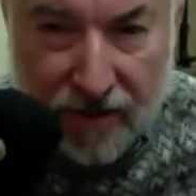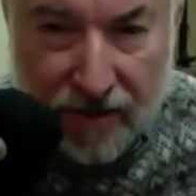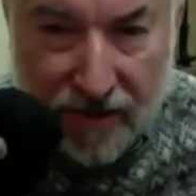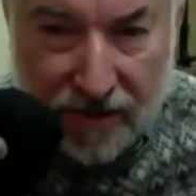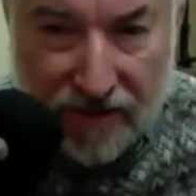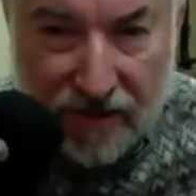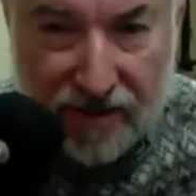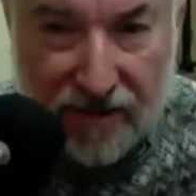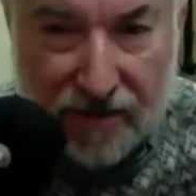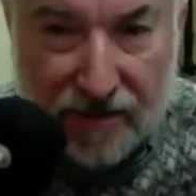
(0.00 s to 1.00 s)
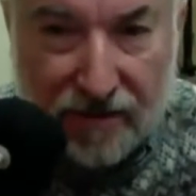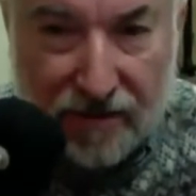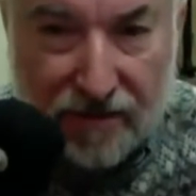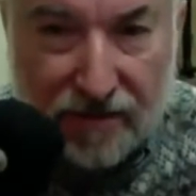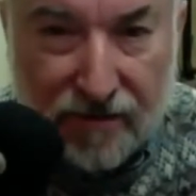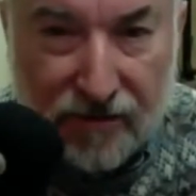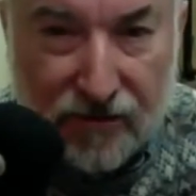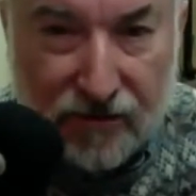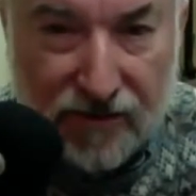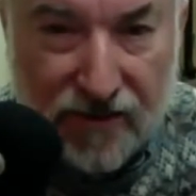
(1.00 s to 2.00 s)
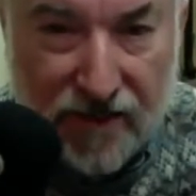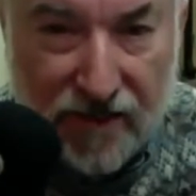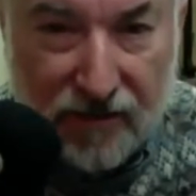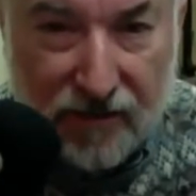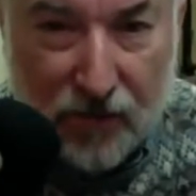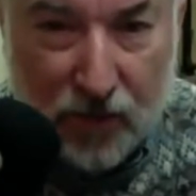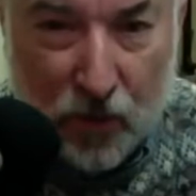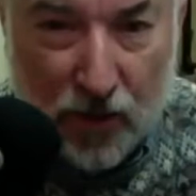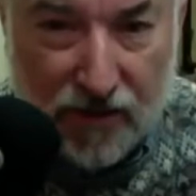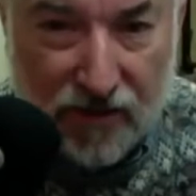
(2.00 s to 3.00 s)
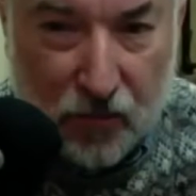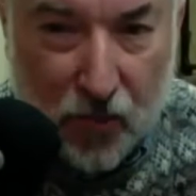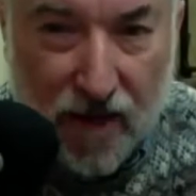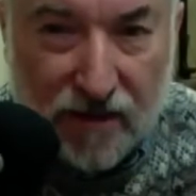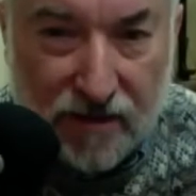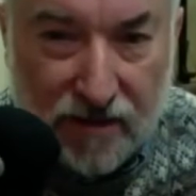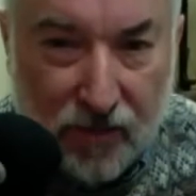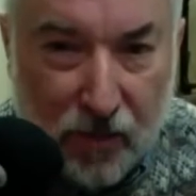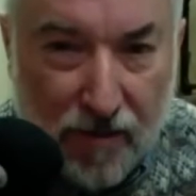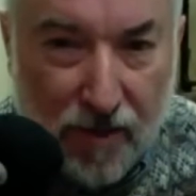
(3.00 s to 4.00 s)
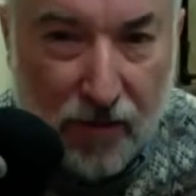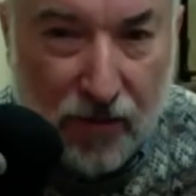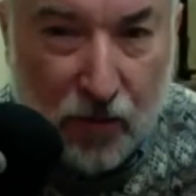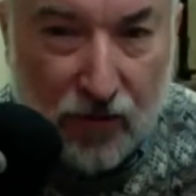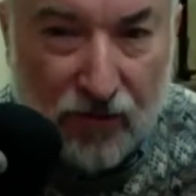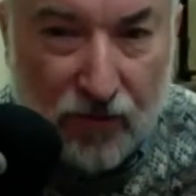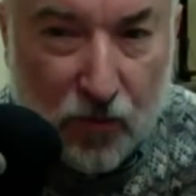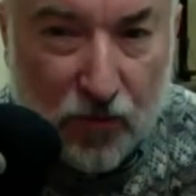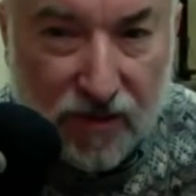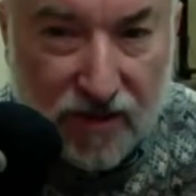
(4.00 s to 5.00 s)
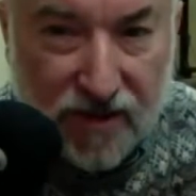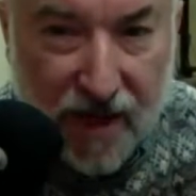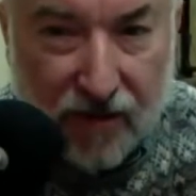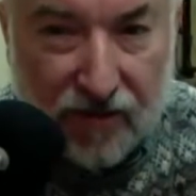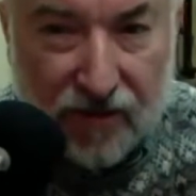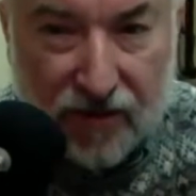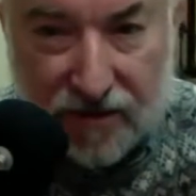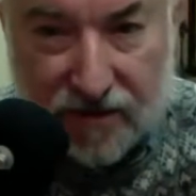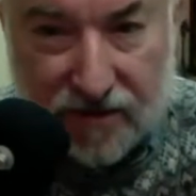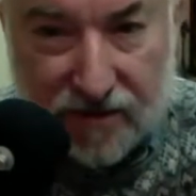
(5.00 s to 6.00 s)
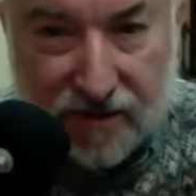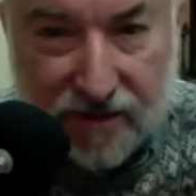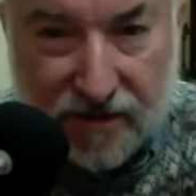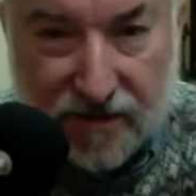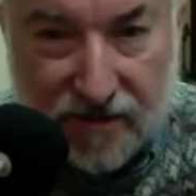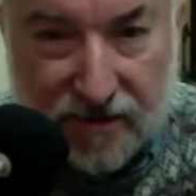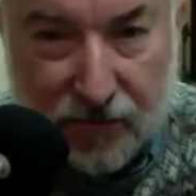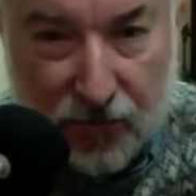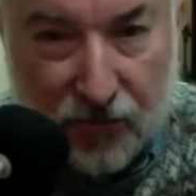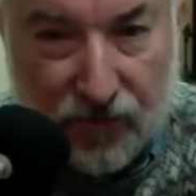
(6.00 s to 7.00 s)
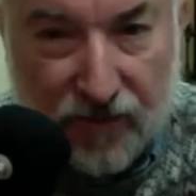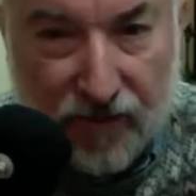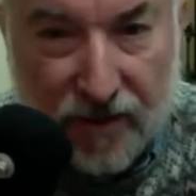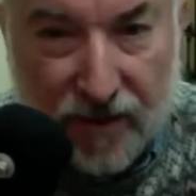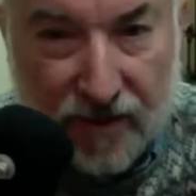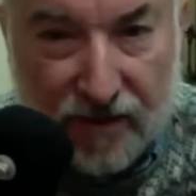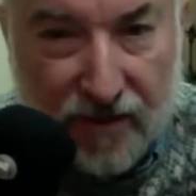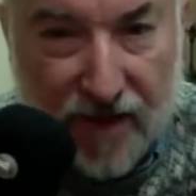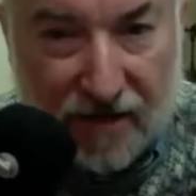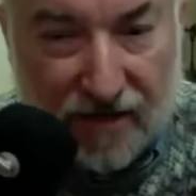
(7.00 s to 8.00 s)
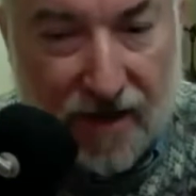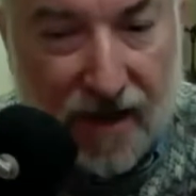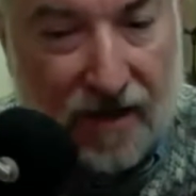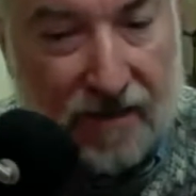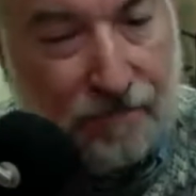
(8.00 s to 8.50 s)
That's easy to see when you're going east and west, but what about when you're going from north to south? And this is the proof, and you can't deny it.